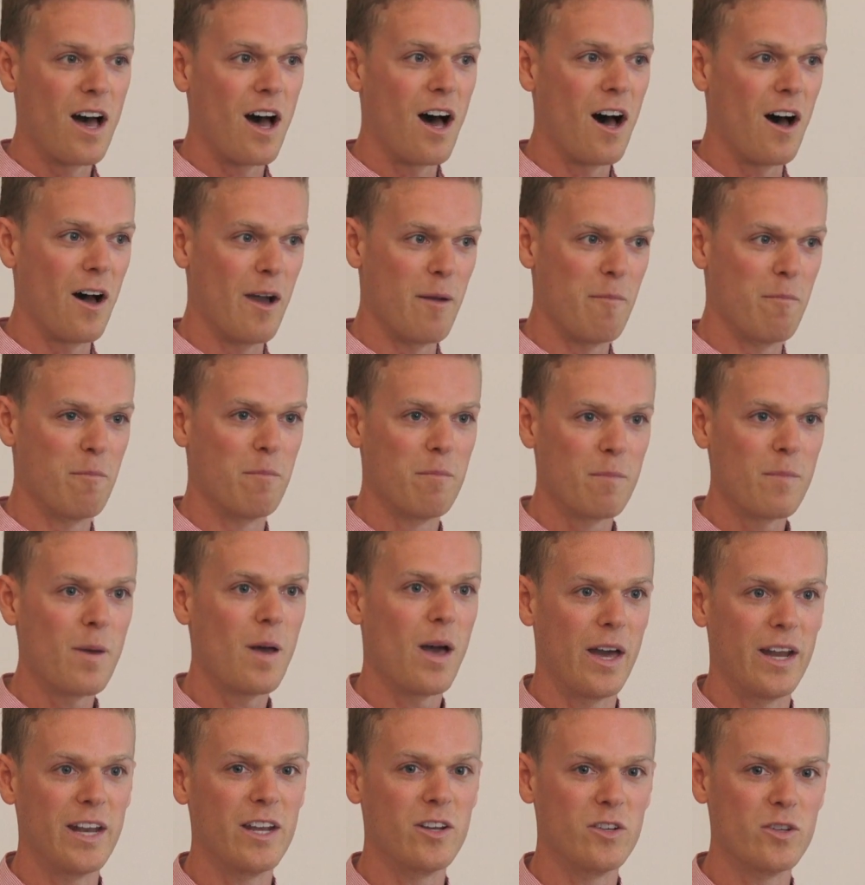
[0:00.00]
I'm
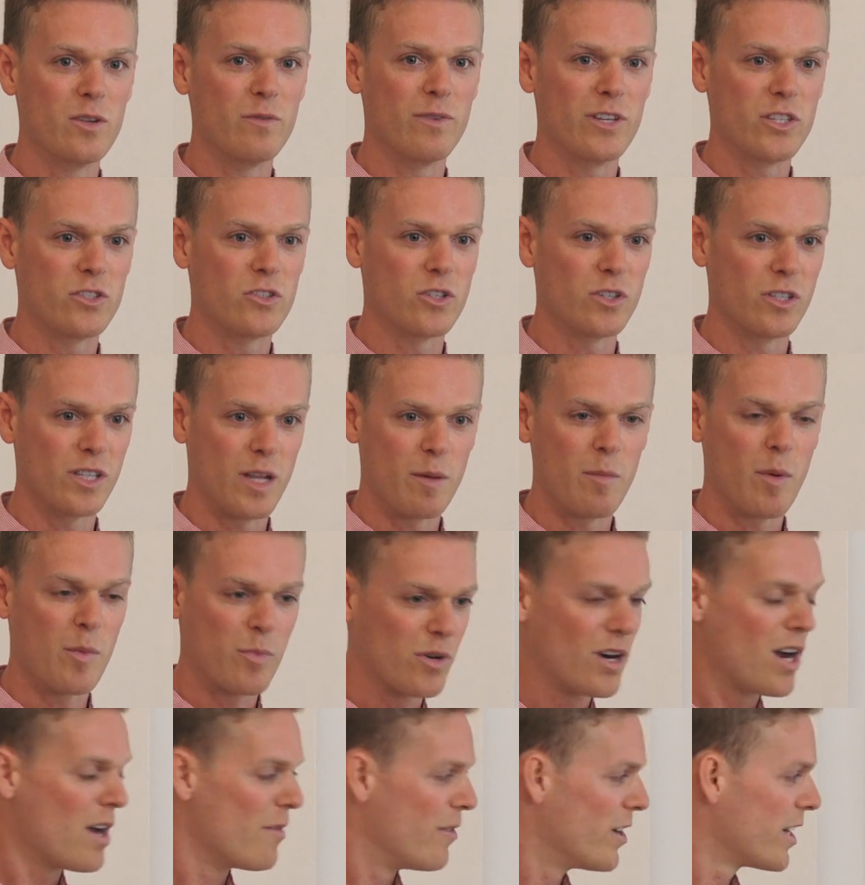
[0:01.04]
an individual, I'm a
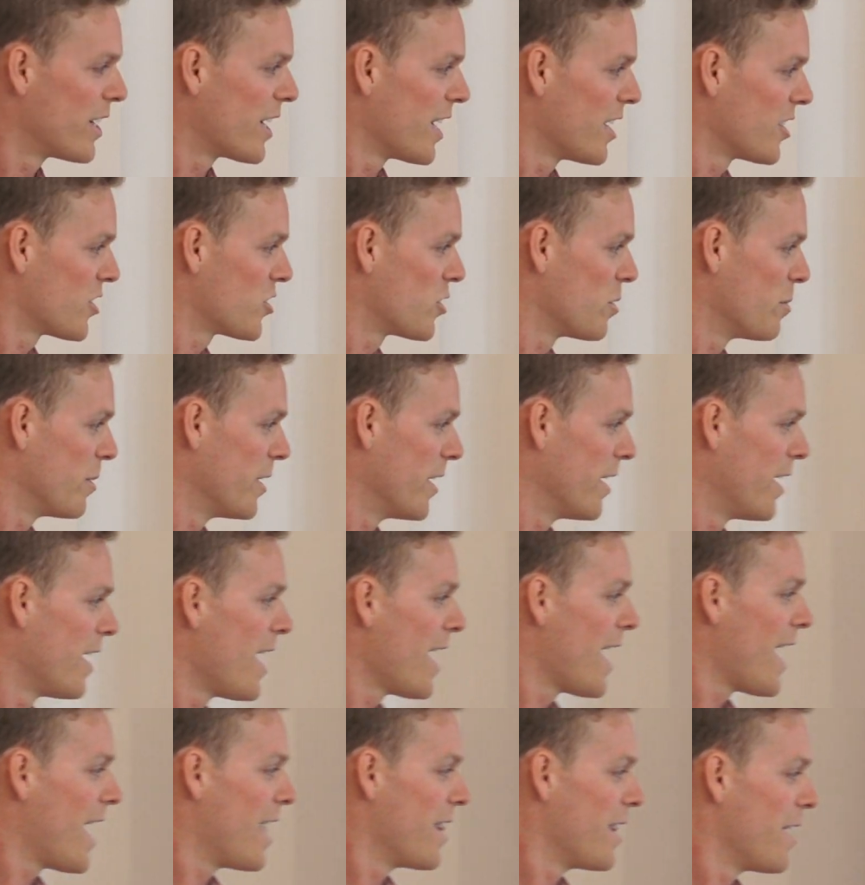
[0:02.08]
private customer,
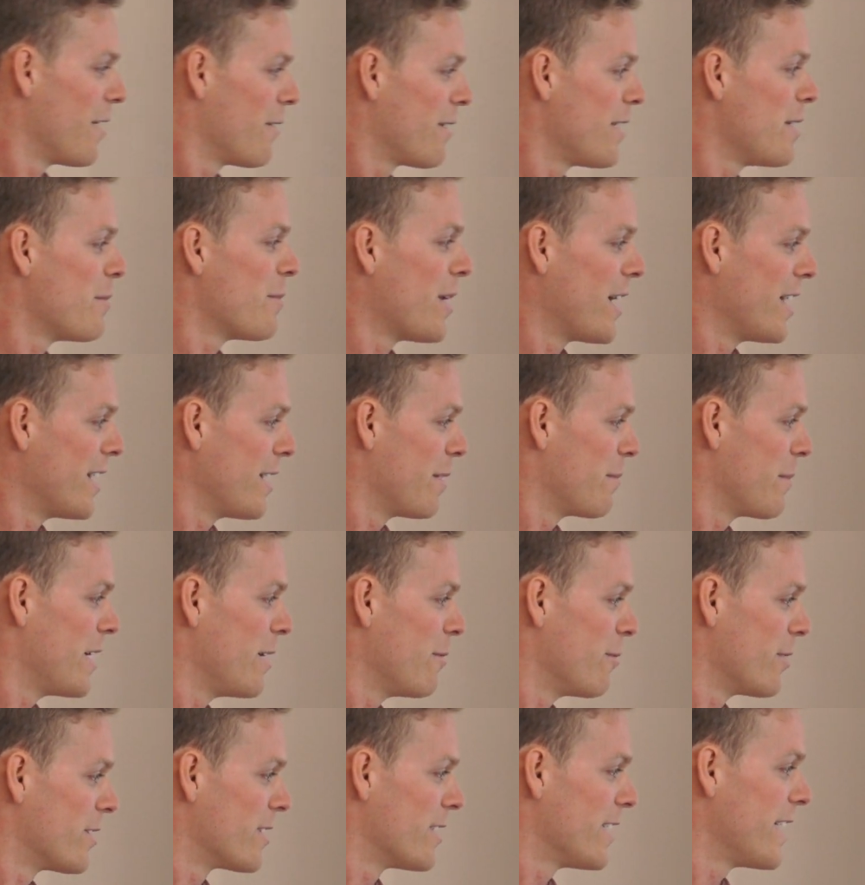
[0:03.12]
and they're emailing
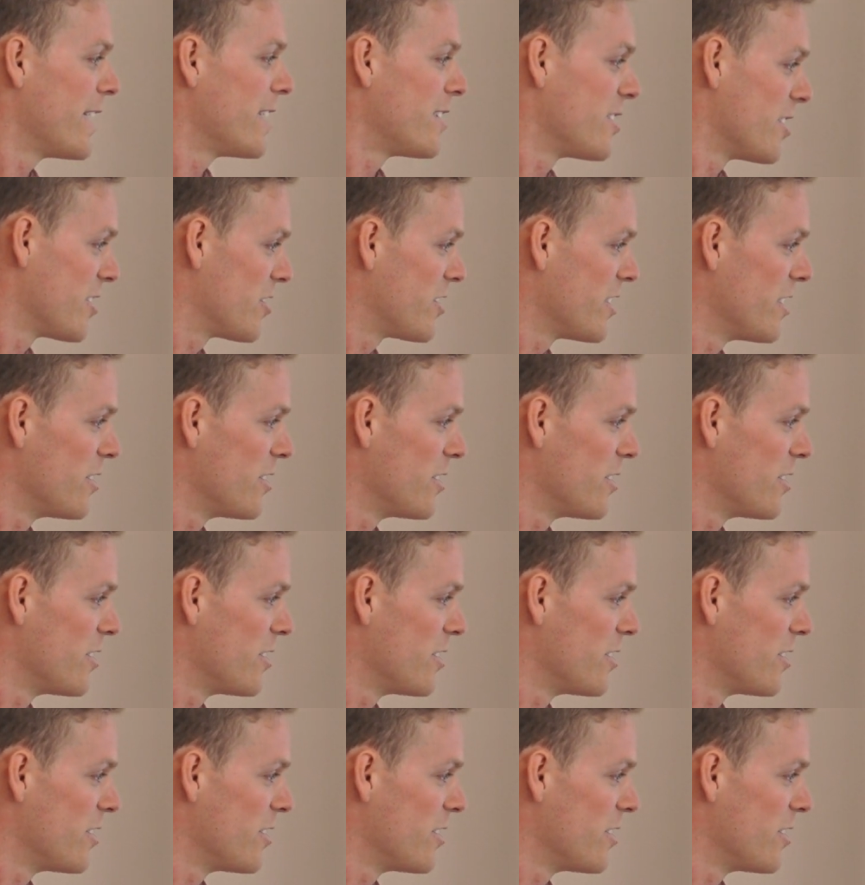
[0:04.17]
me with latest